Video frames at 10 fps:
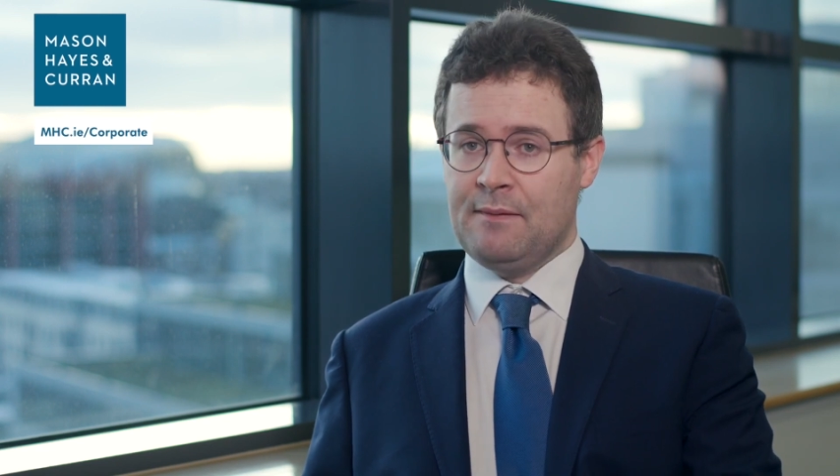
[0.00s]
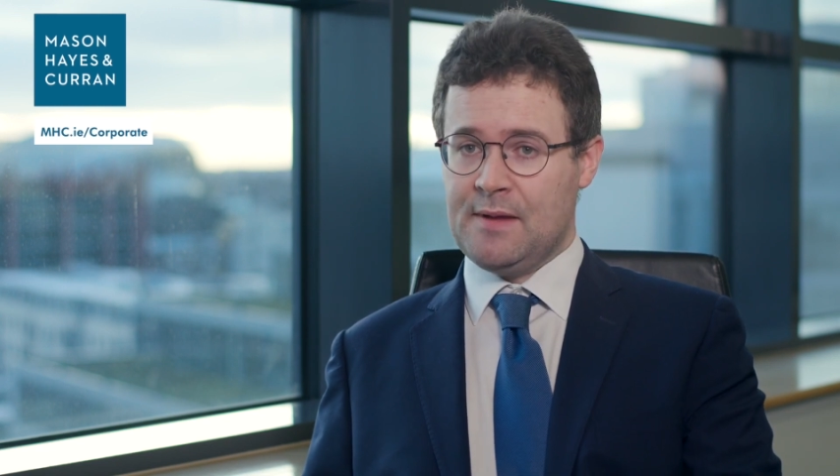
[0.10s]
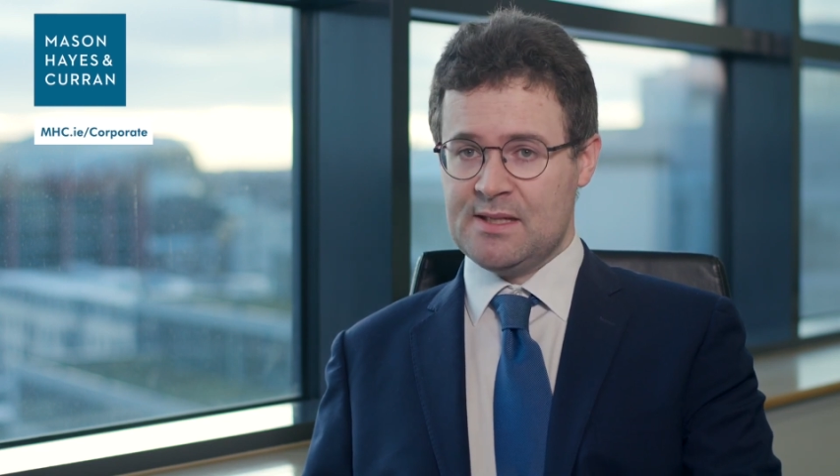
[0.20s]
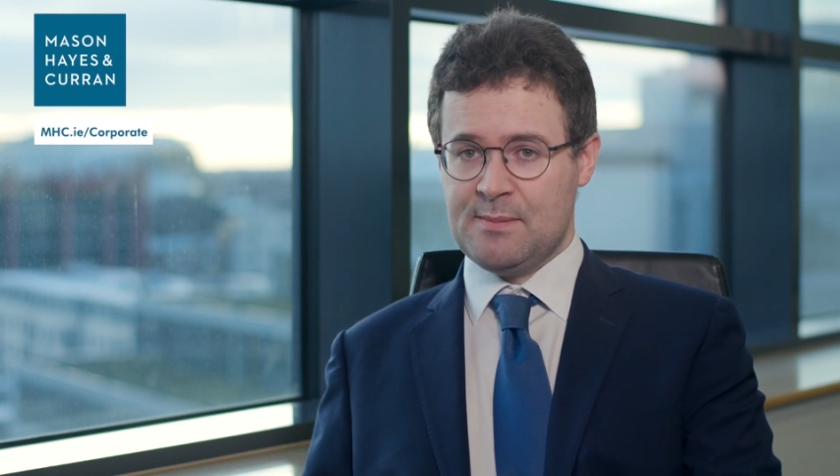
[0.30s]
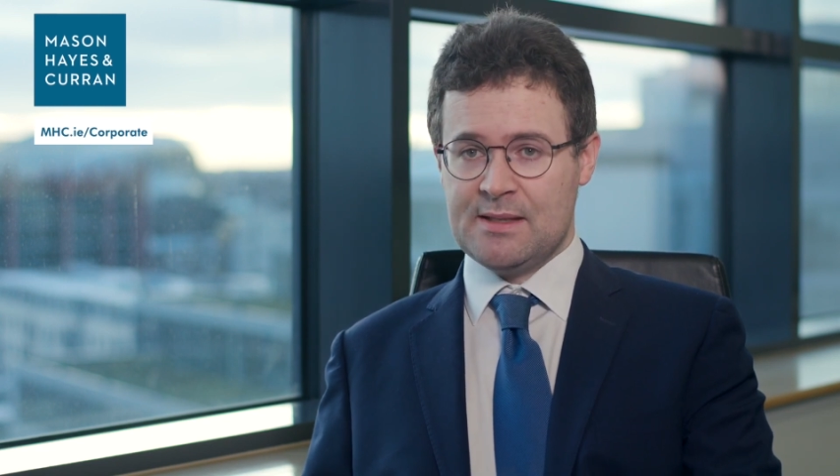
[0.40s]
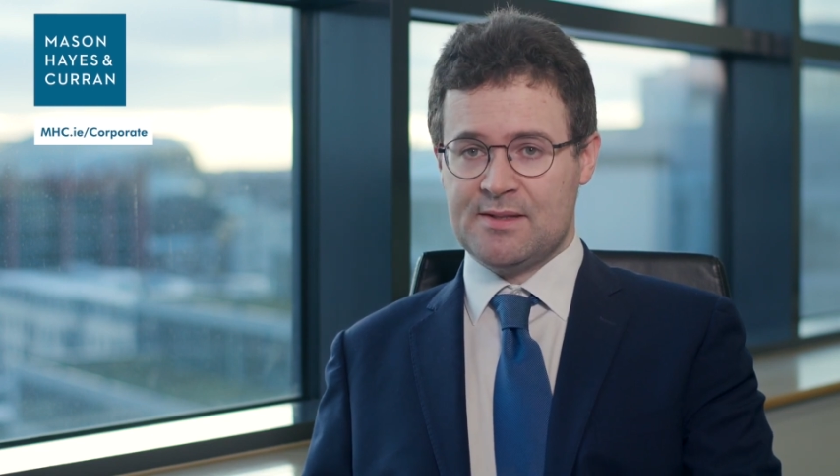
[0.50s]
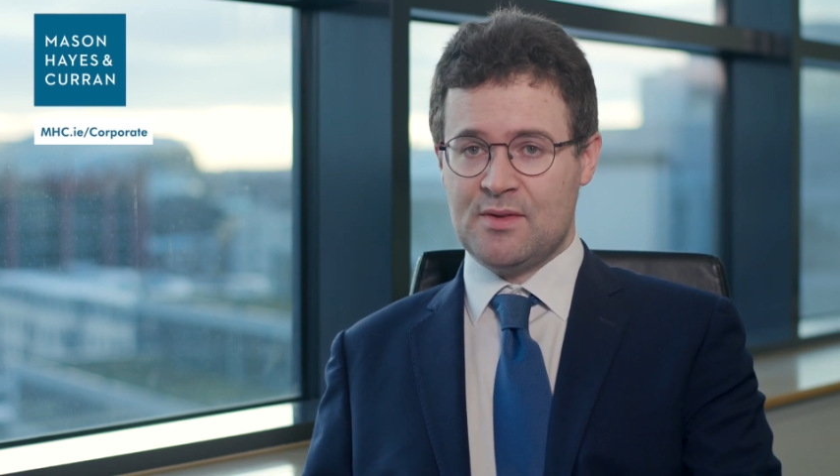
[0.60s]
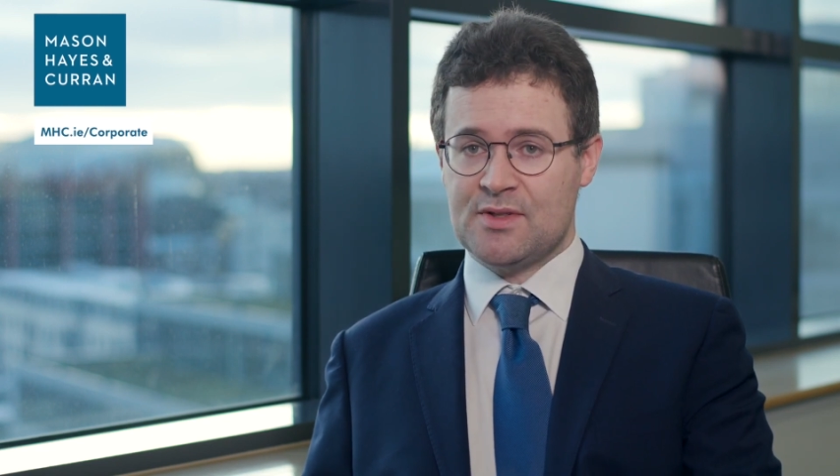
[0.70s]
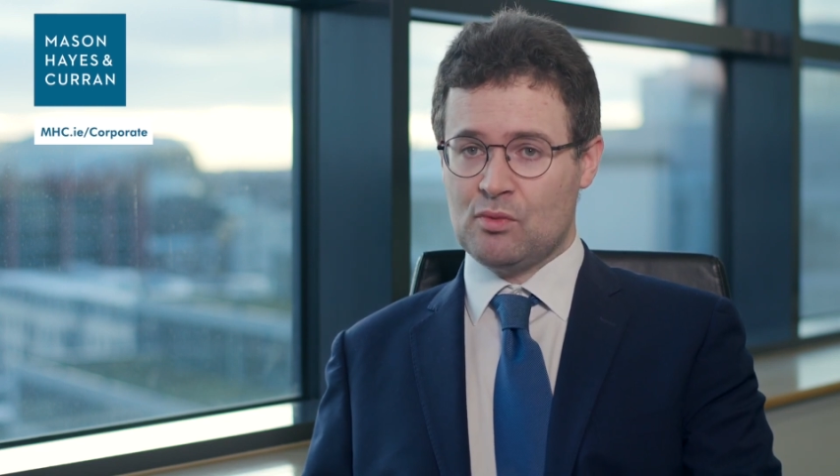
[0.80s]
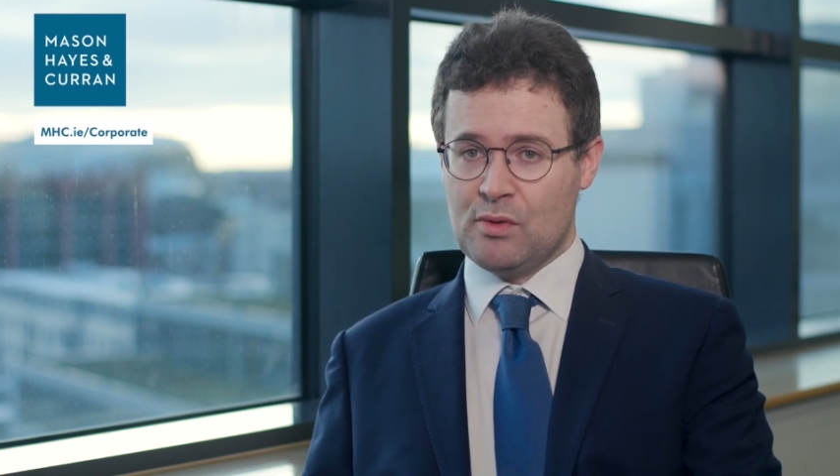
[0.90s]
This means
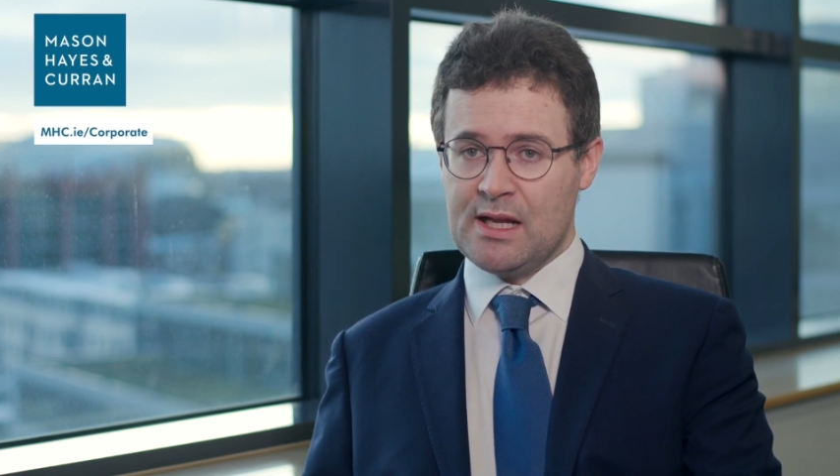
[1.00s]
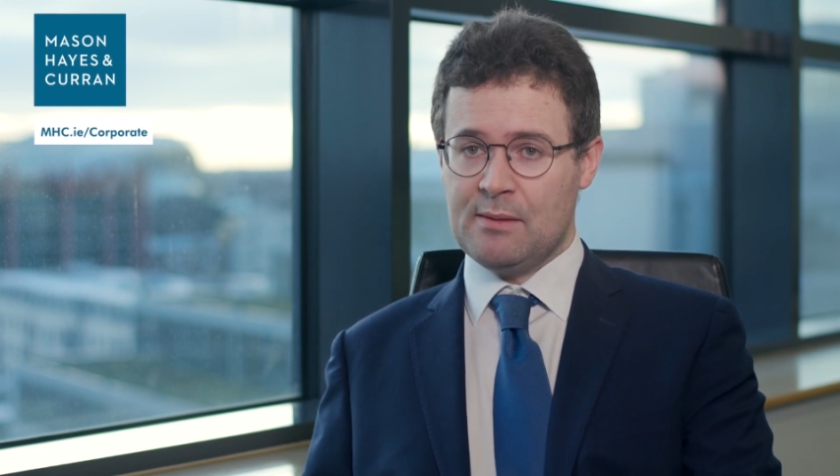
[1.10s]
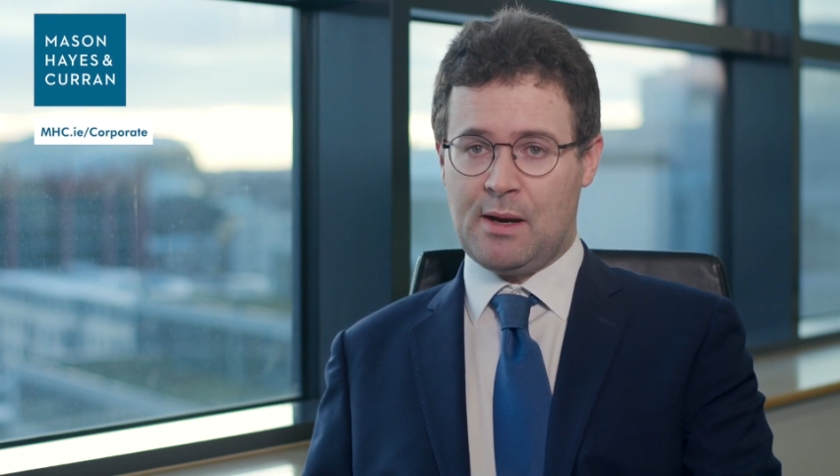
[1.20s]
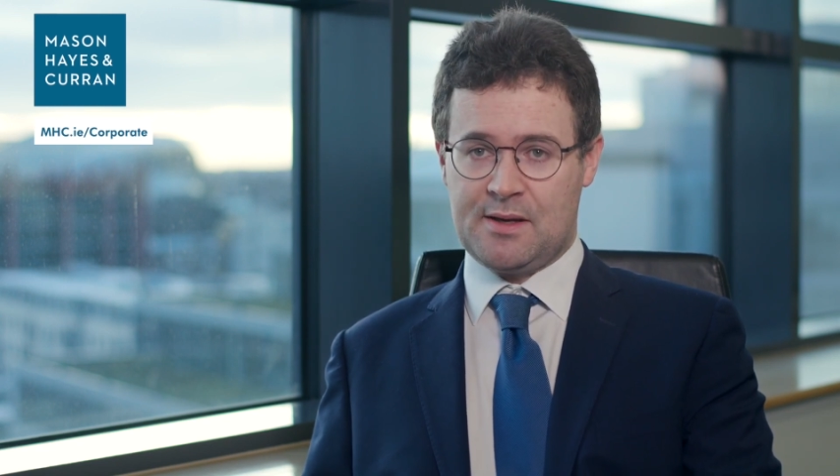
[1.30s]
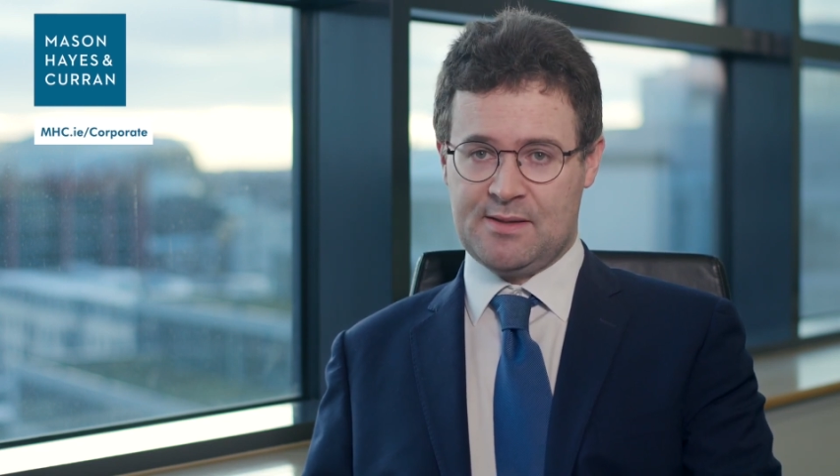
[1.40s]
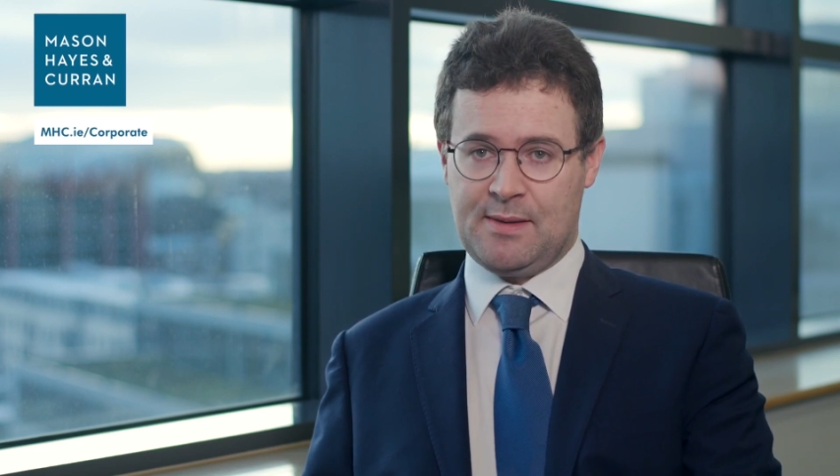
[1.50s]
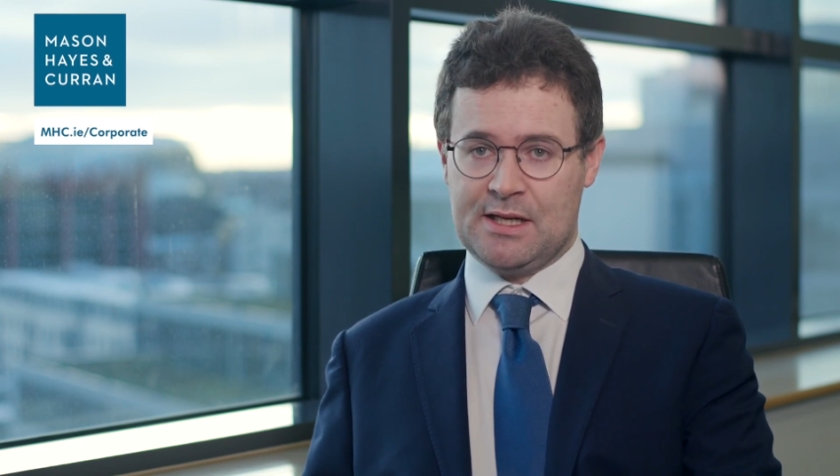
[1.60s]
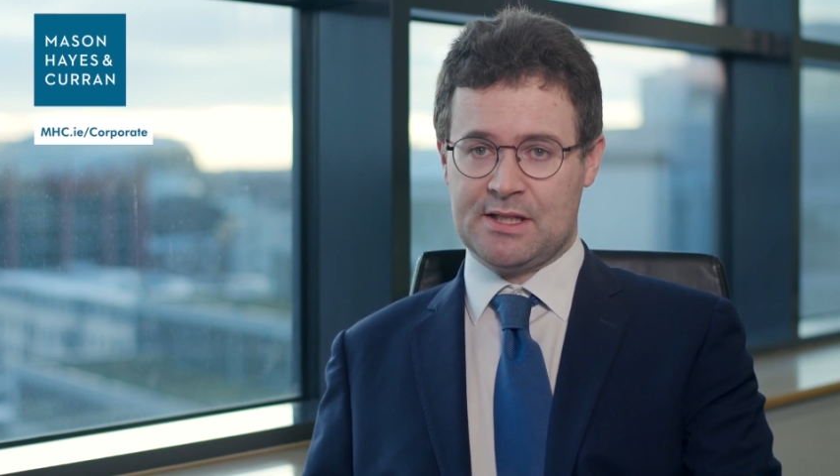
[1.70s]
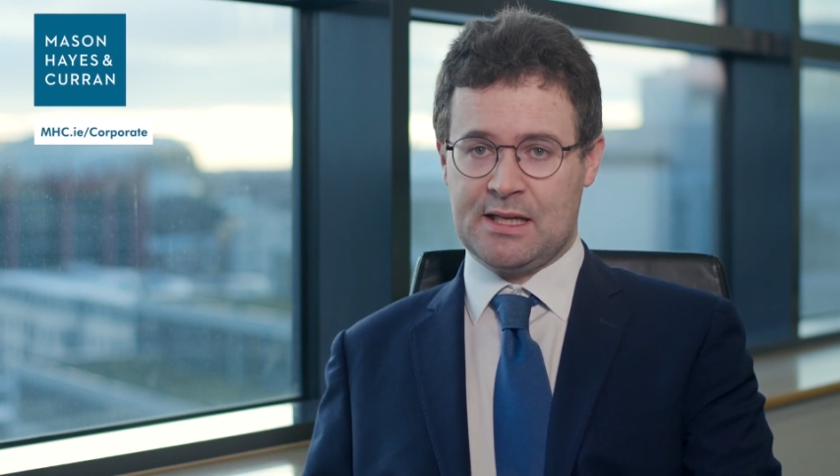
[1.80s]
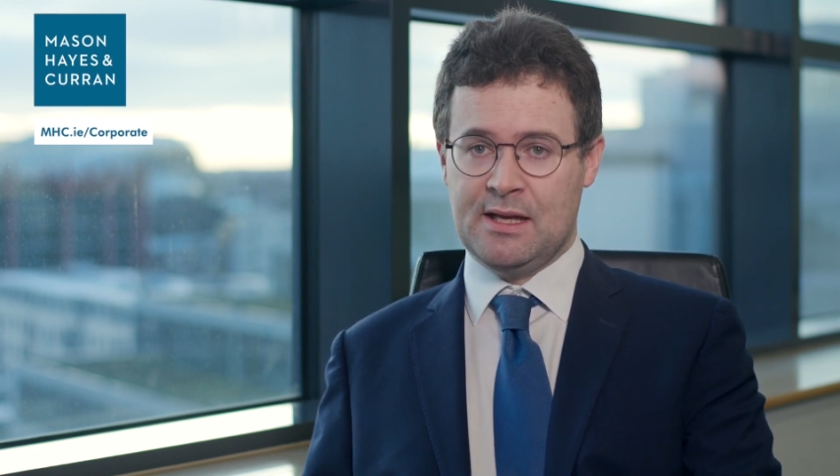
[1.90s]
there's a real
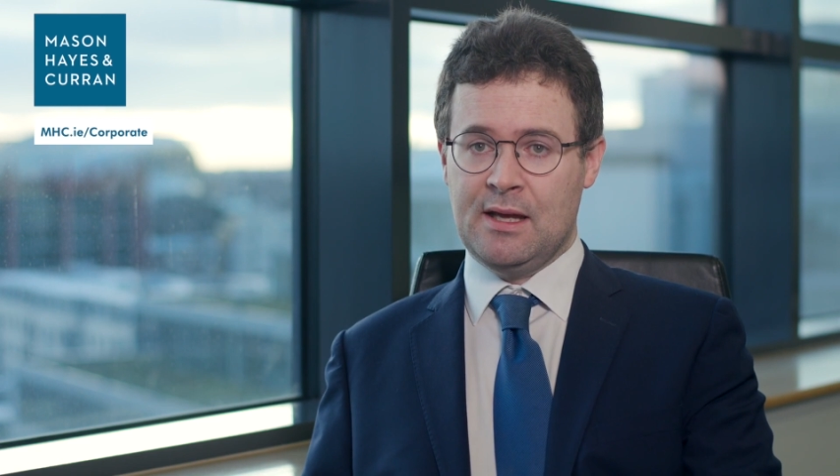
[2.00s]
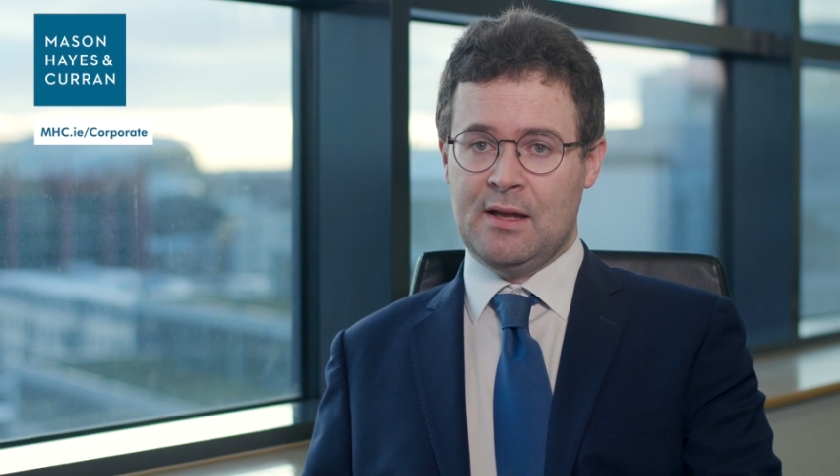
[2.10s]
possibility